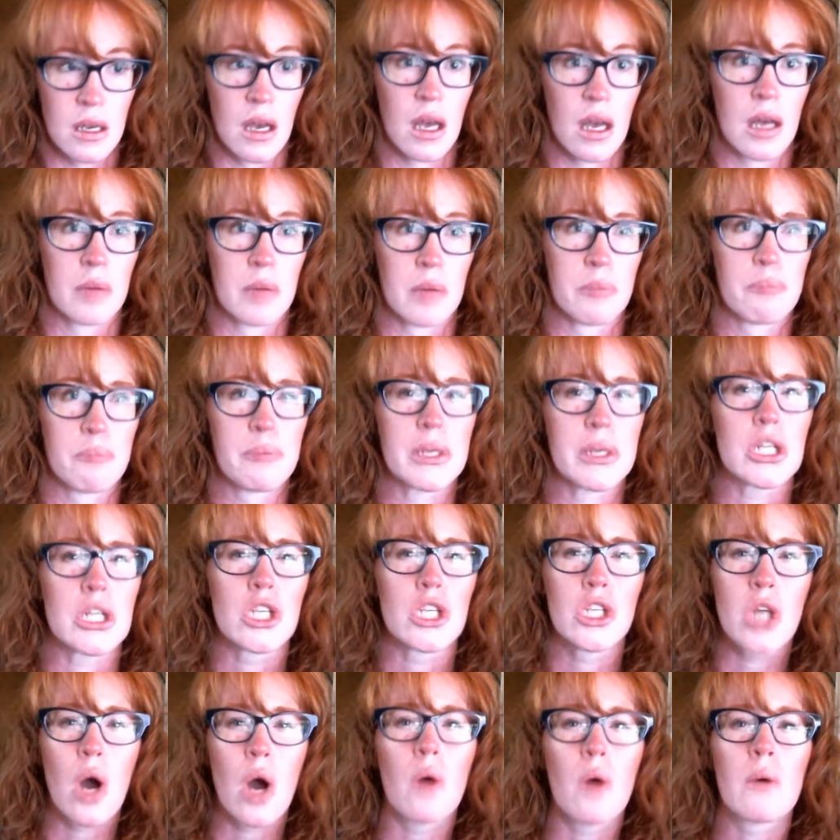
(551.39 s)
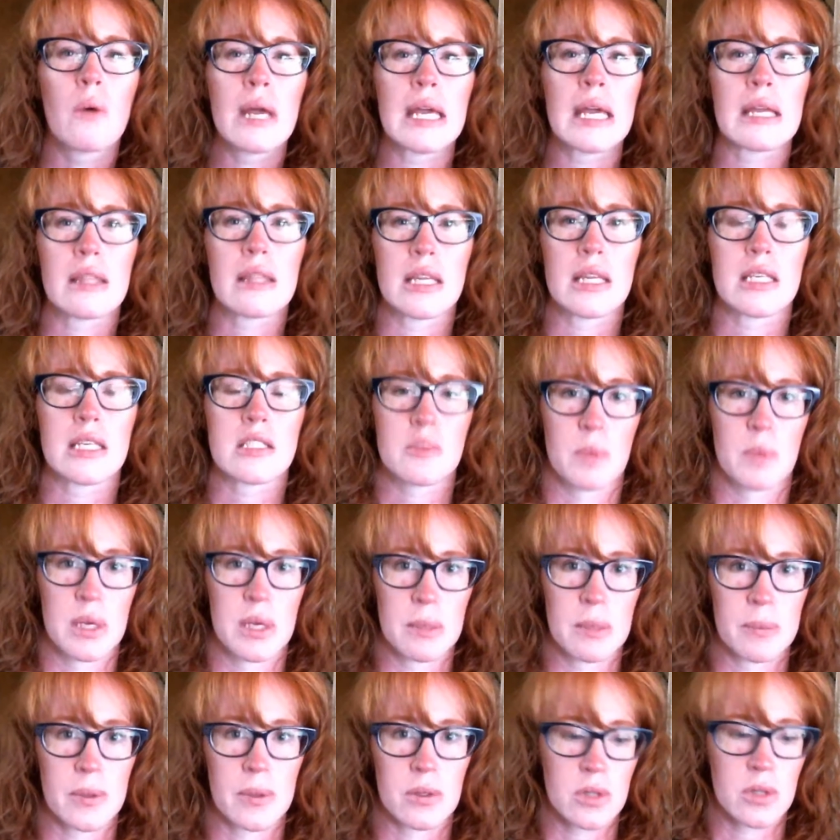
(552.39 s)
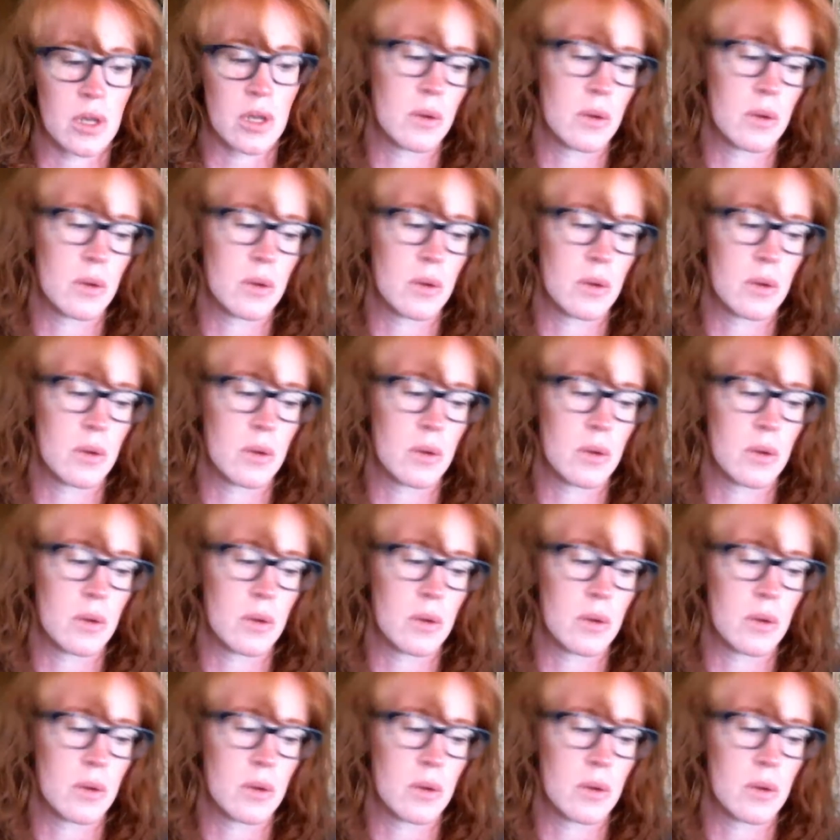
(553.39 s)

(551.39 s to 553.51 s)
but knowing these people,